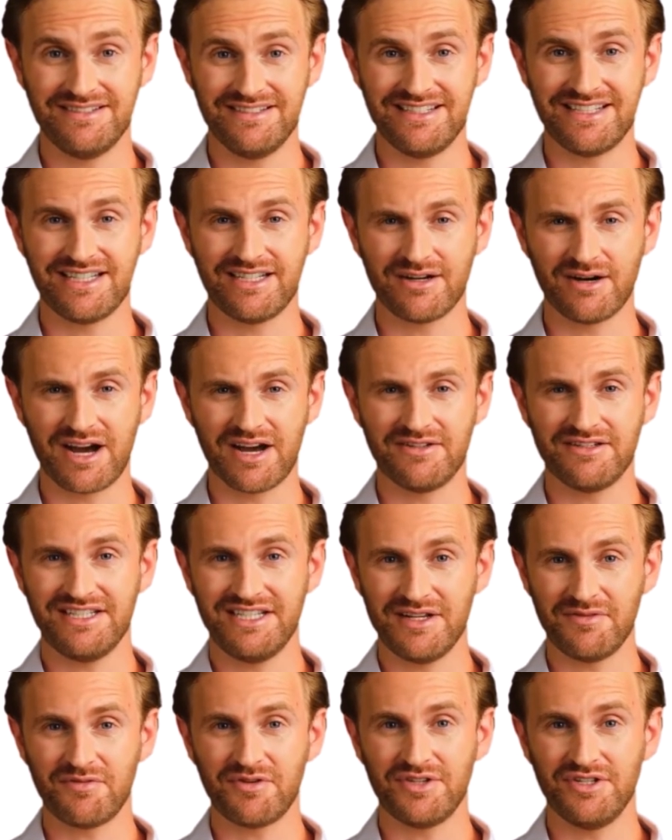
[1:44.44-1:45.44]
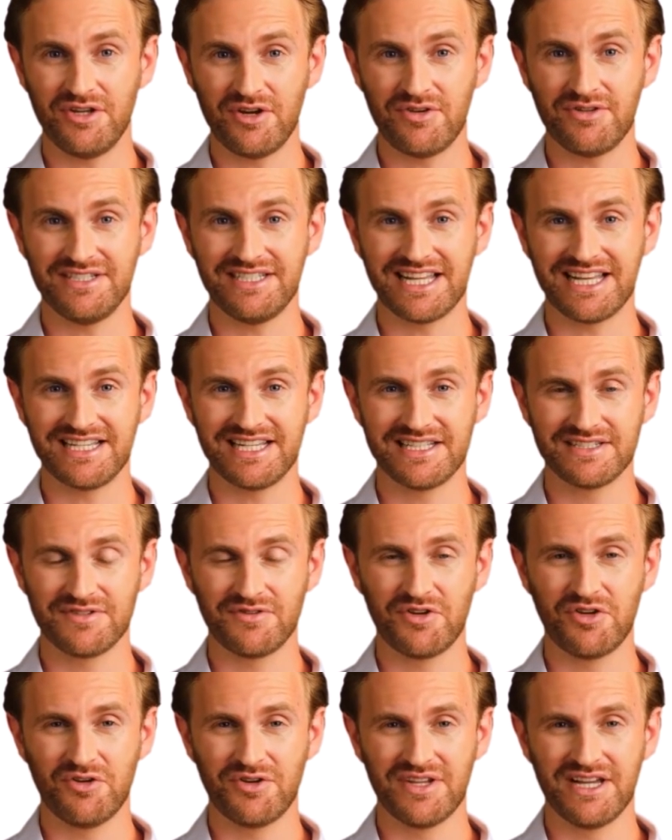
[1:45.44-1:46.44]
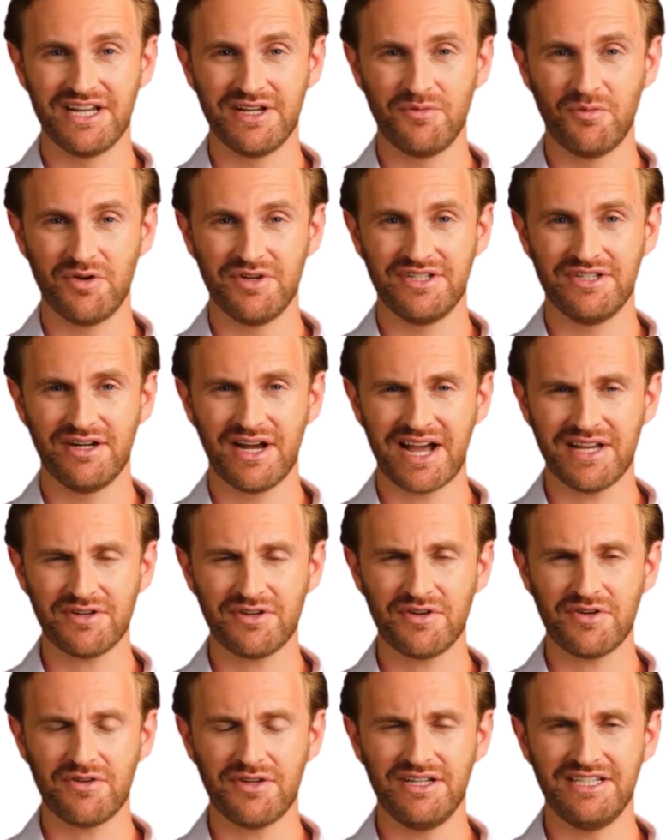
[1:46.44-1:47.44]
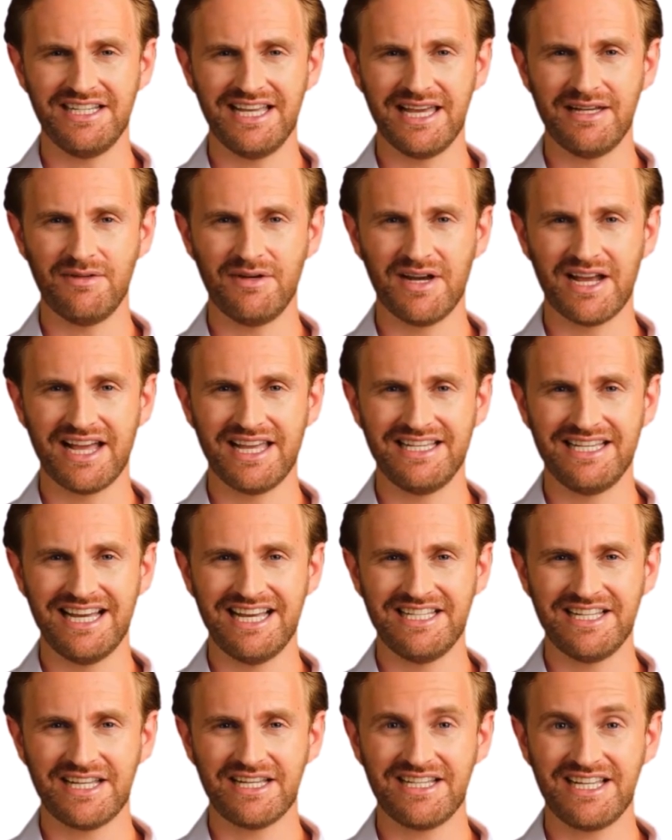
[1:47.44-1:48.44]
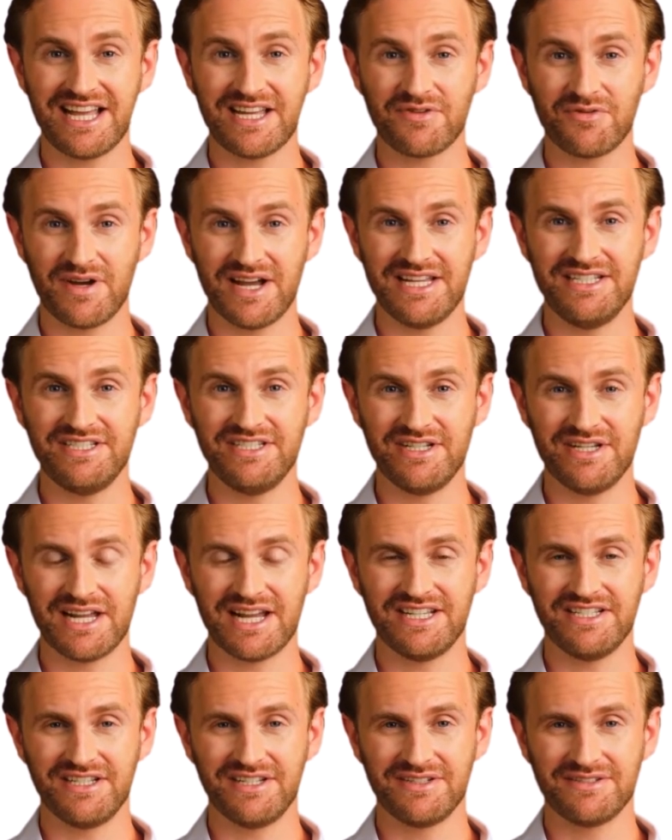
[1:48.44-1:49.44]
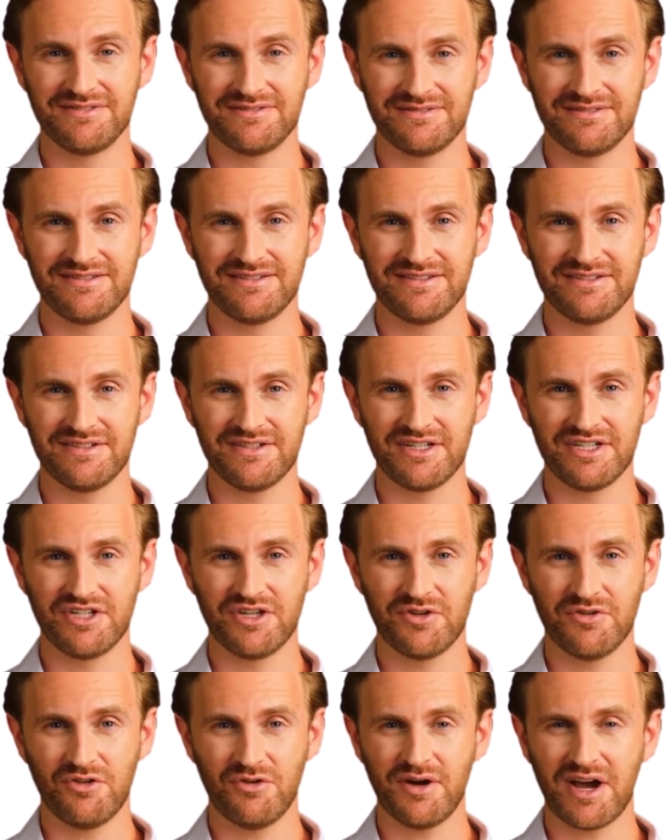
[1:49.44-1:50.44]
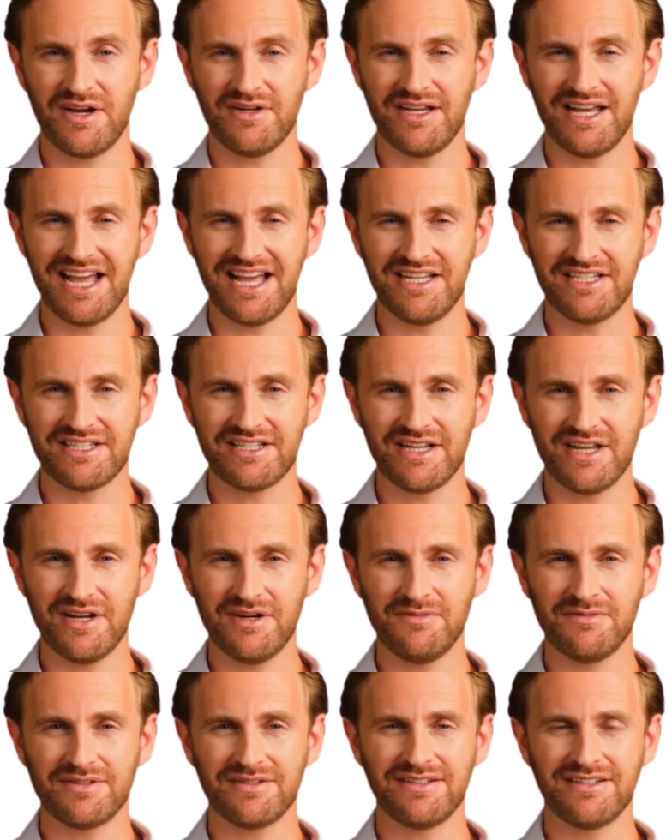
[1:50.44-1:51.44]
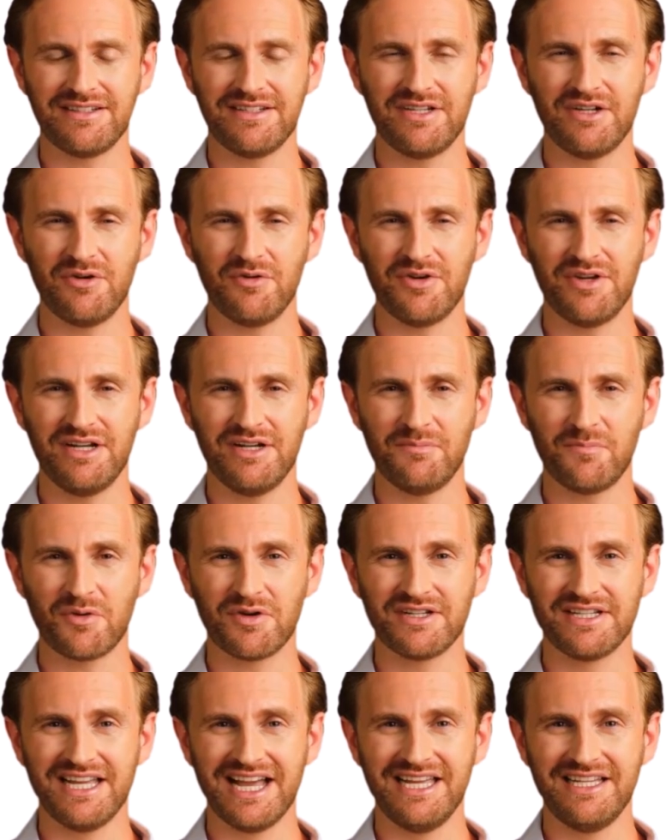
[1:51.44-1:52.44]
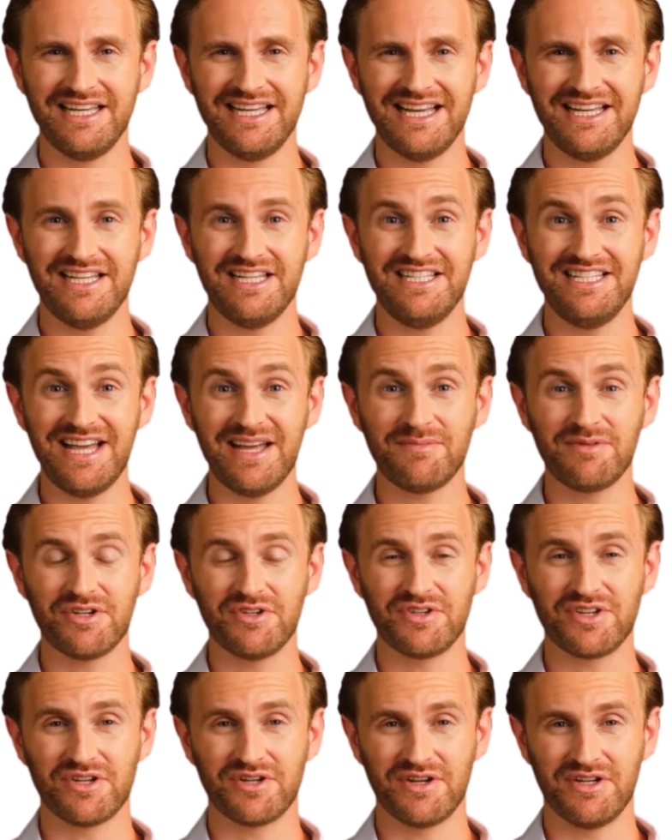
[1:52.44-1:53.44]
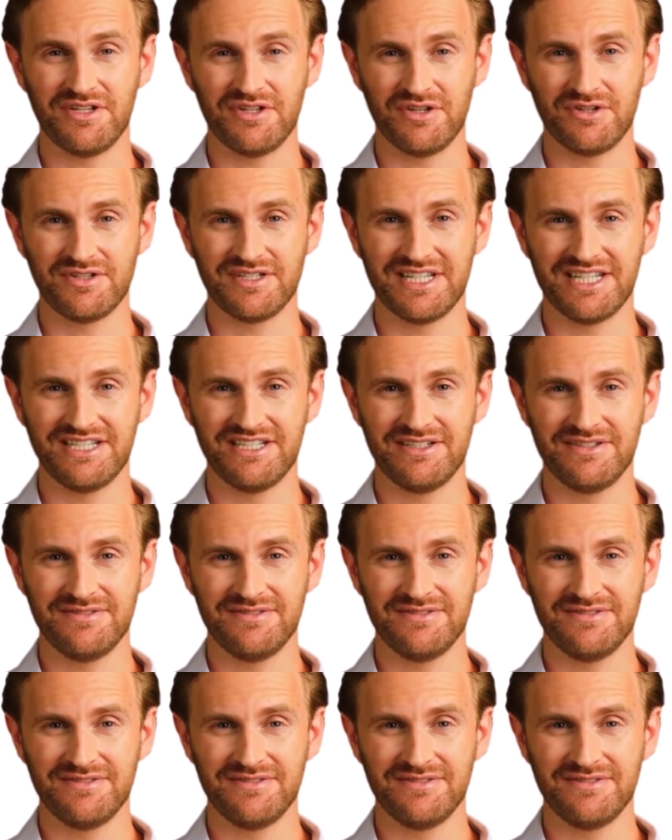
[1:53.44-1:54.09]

You have several tool settings for your keyword tracker on the same line as the date range selector. To show you how to add a term, you will export data and examine your current usage.